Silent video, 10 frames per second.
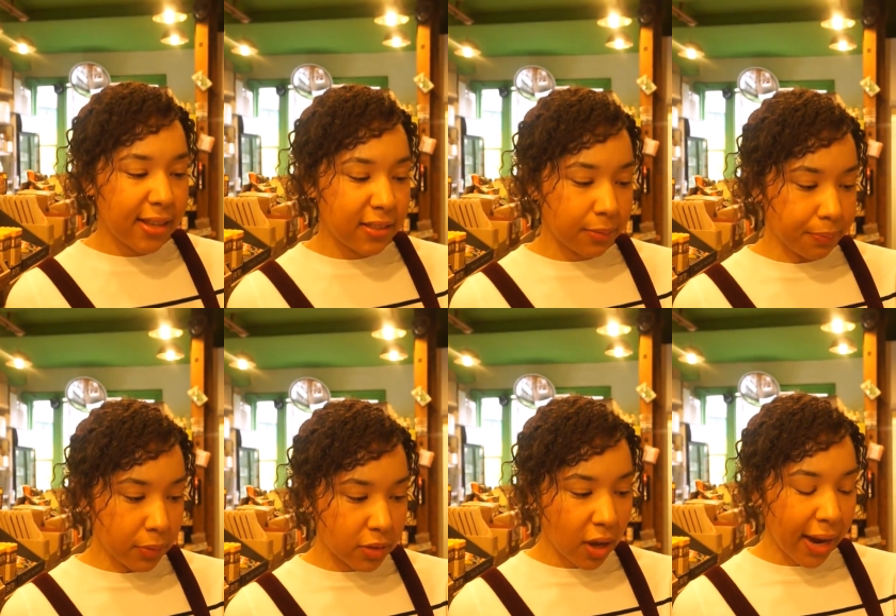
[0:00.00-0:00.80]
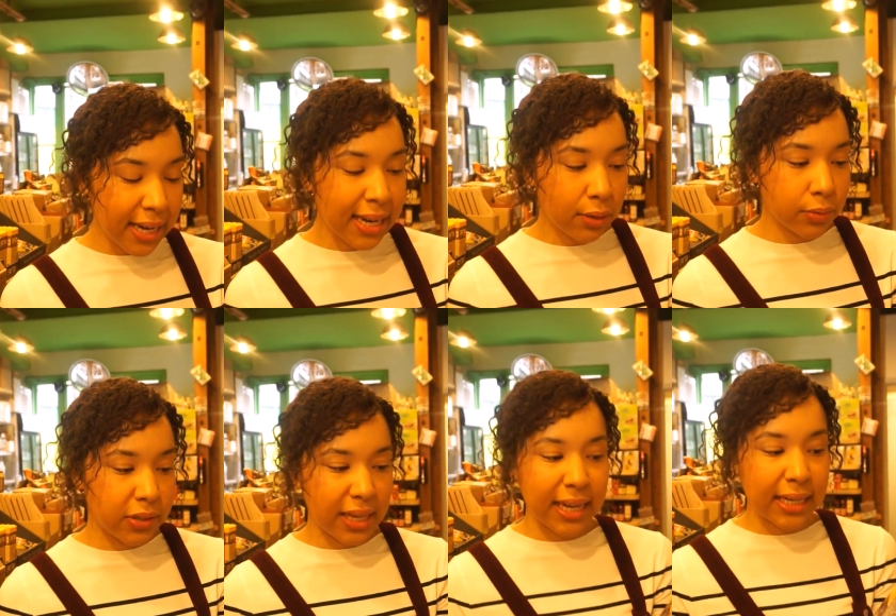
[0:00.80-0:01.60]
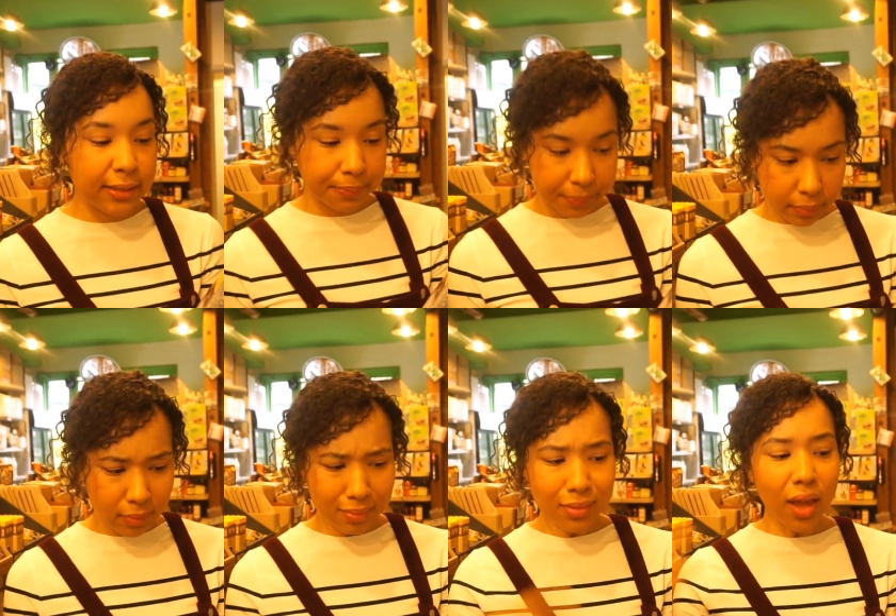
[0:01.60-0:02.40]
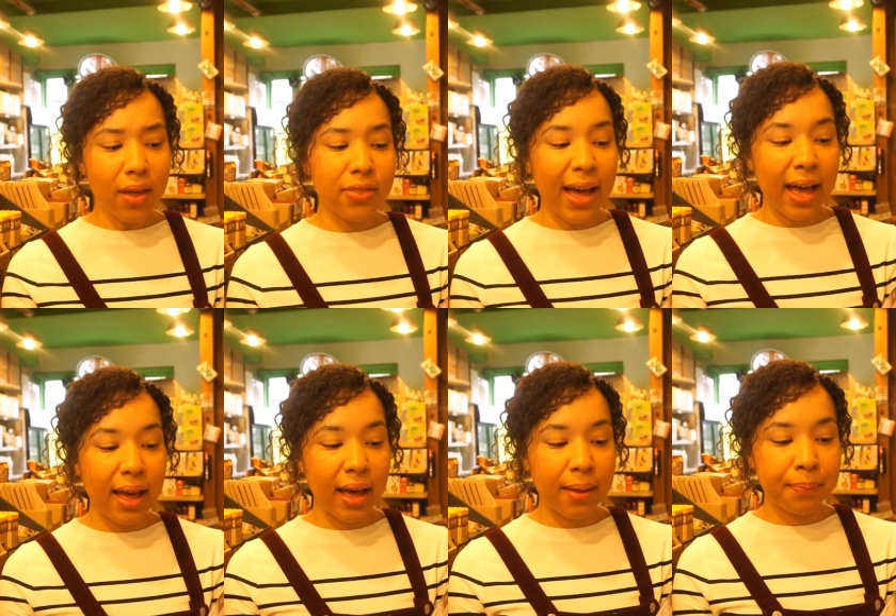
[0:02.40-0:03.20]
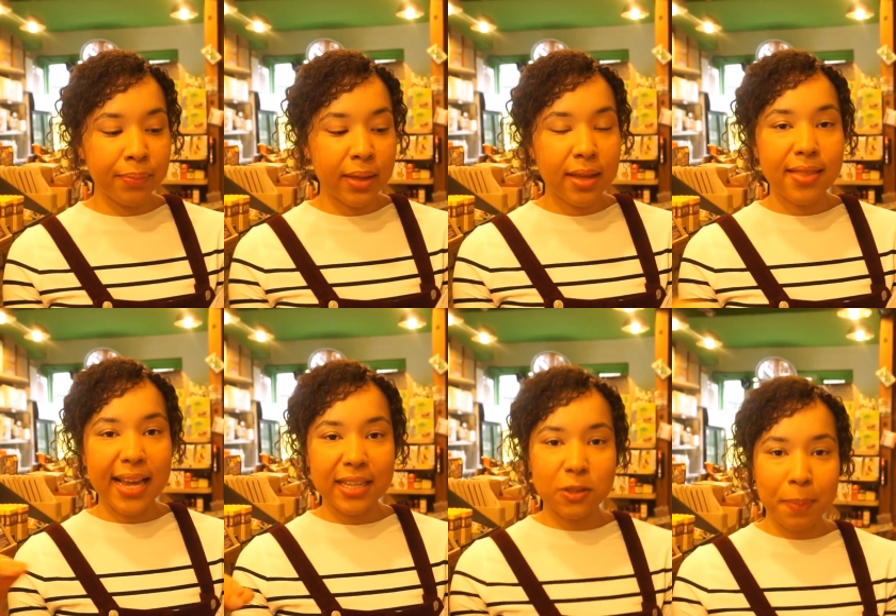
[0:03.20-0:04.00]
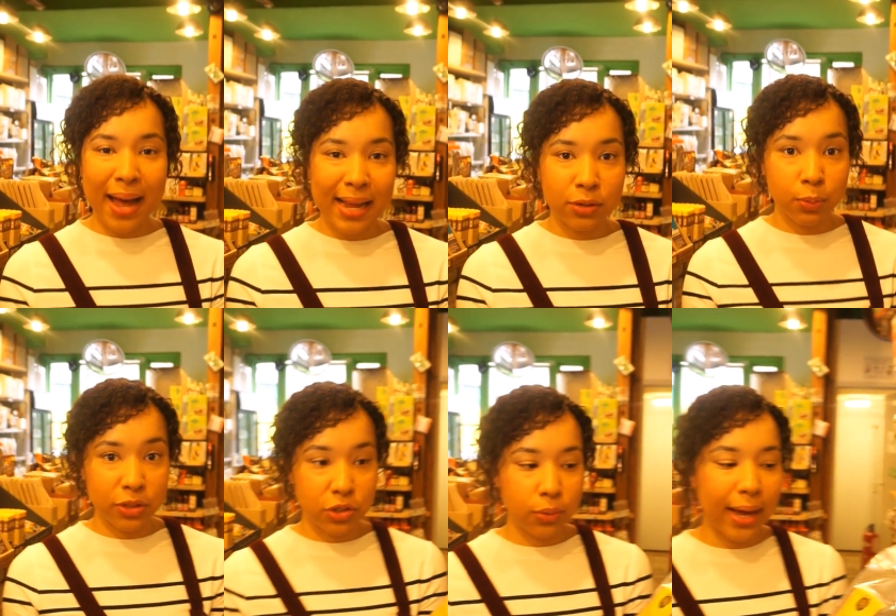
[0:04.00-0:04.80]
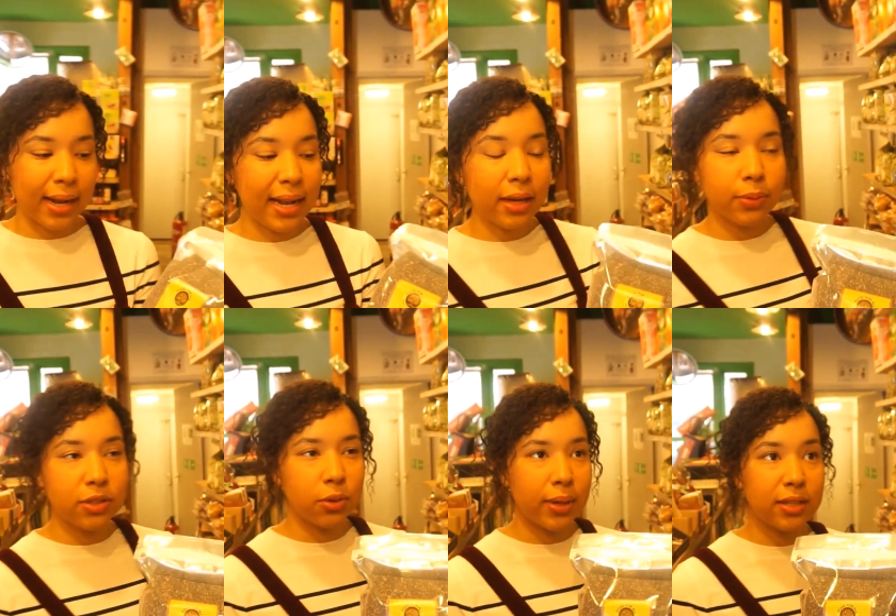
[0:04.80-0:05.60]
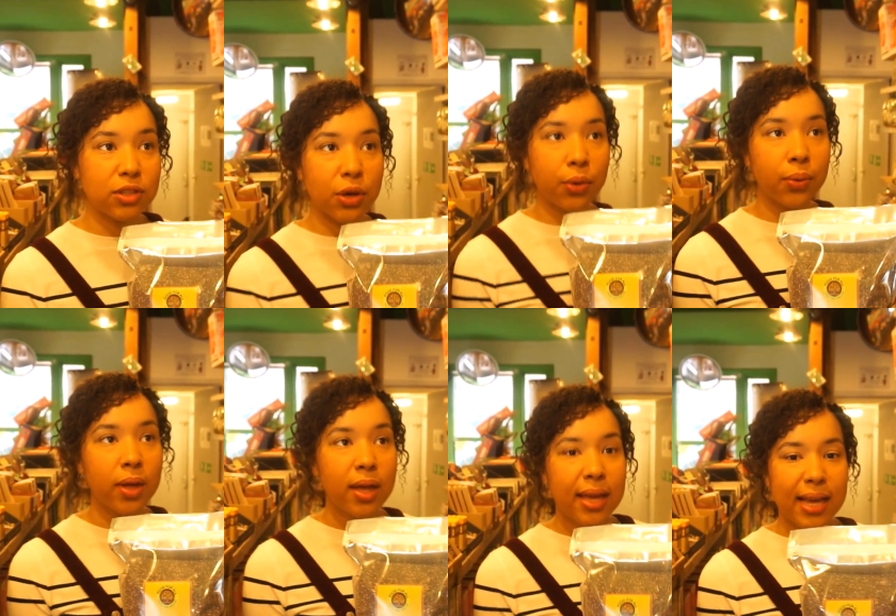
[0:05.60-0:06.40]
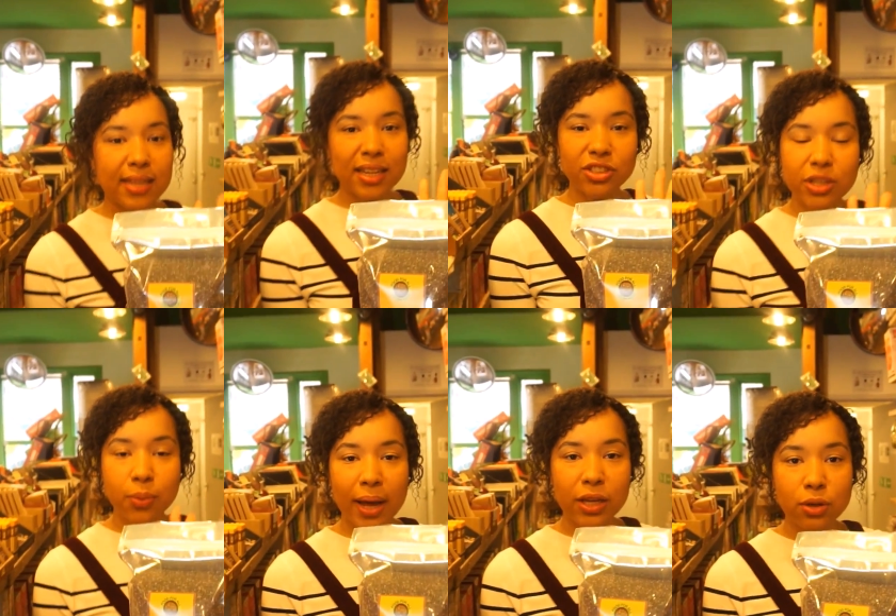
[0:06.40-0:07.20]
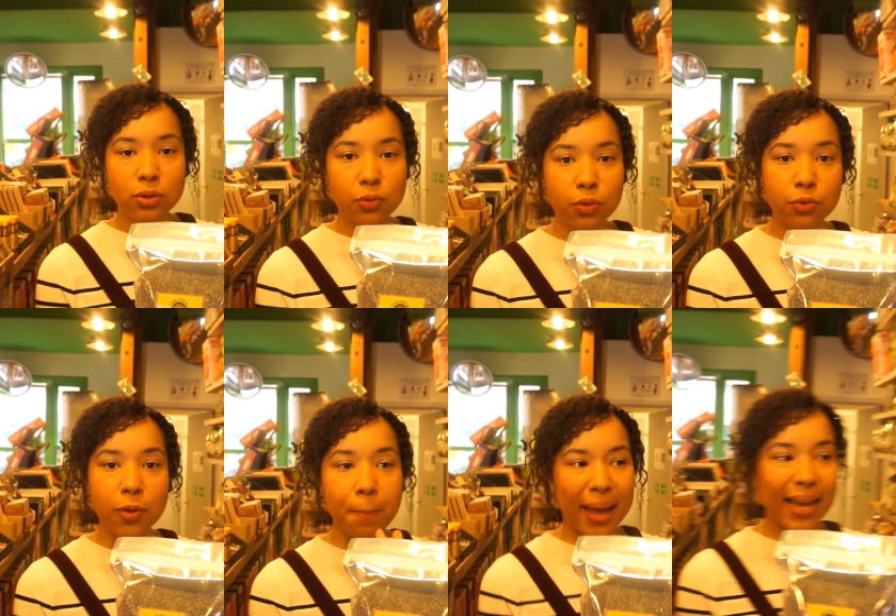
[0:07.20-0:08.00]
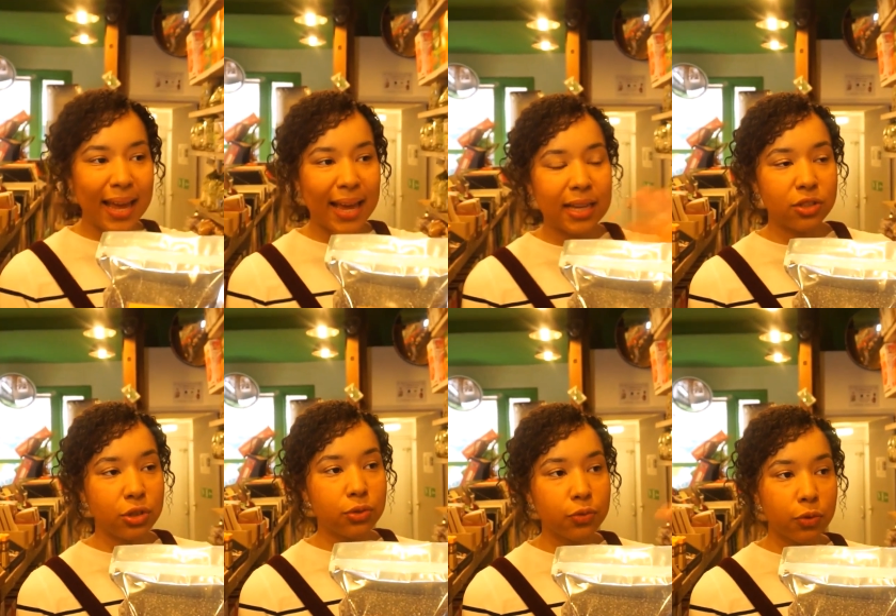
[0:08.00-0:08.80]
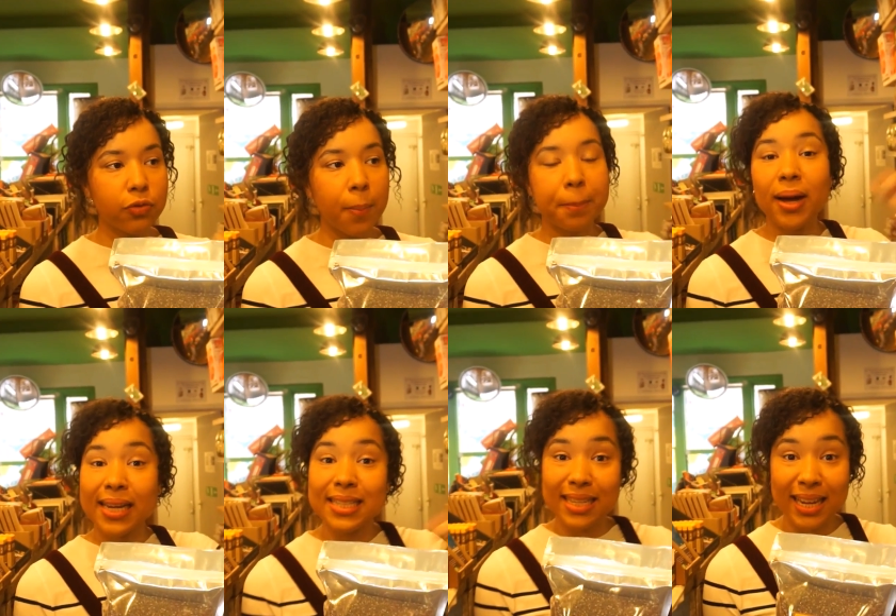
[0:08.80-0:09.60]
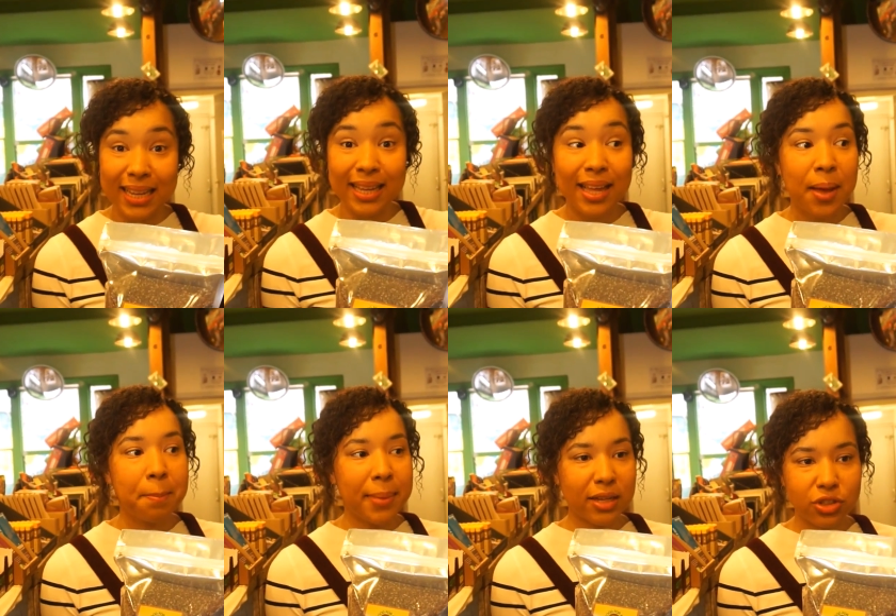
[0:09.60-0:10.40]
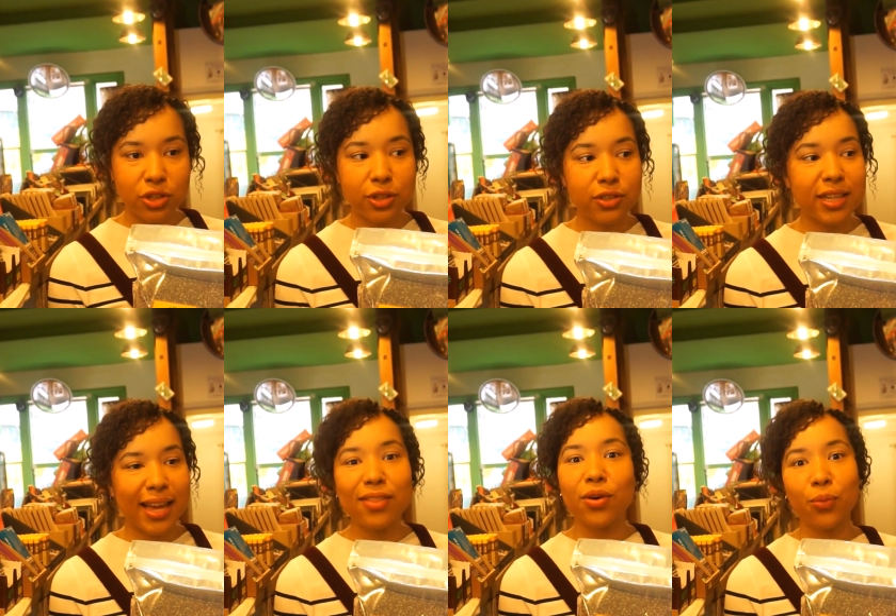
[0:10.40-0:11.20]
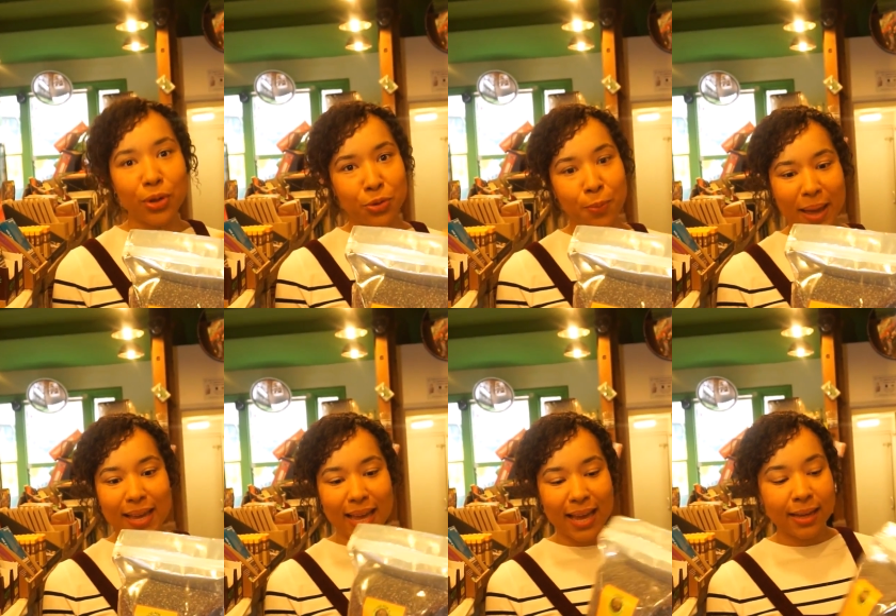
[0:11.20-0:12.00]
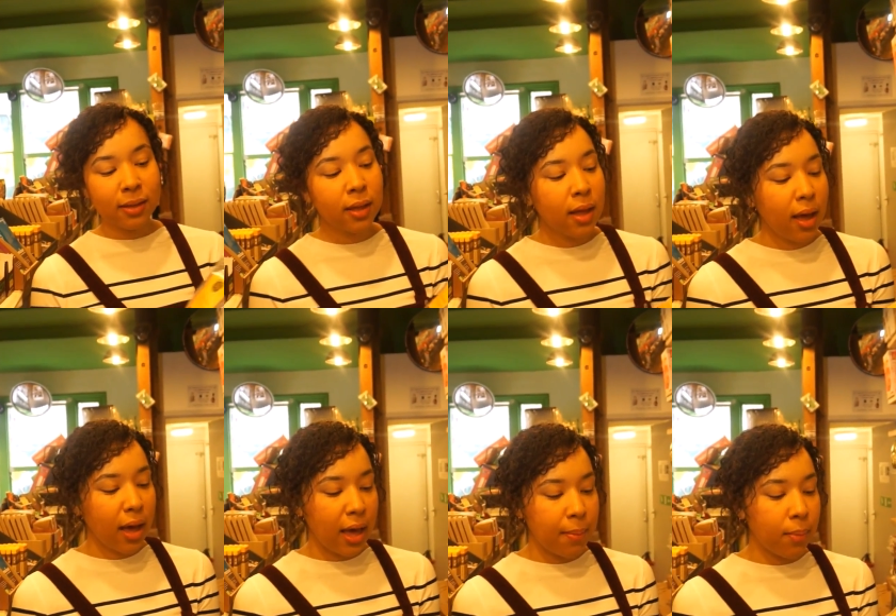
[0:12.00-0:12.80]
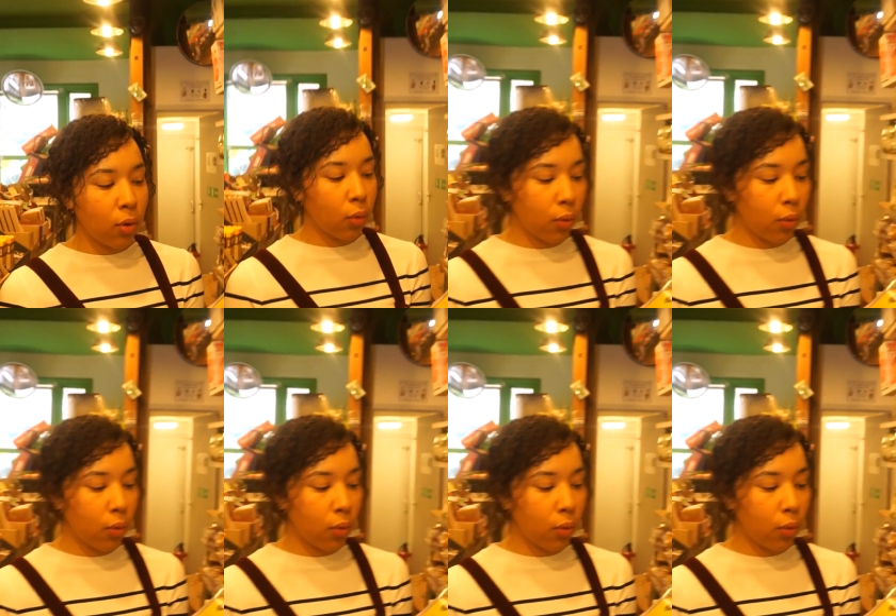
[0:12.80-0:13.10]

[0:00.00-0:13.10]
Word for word: this tiny little seed that um, that expand once you add liquid to it. So it's actually quite useful for baking. It's useful for binding mixtures together when you're baking. Um,